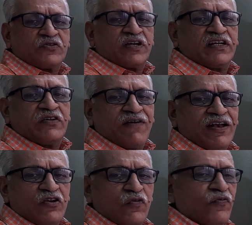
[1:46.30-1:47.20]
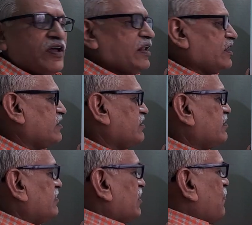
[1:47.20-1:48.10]
to get the value of L,
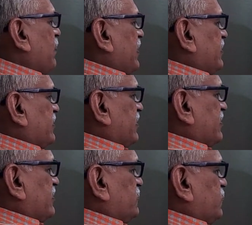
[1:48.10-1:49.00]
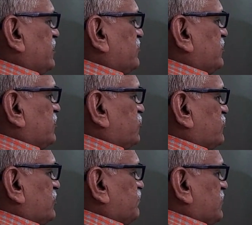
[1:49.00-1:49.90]
comparing that range with C to
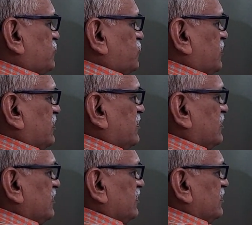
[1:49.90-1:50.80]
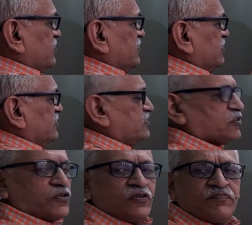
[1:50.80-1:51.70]
C plus 2L. Here C is
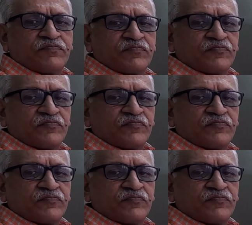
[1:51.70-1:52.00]
0,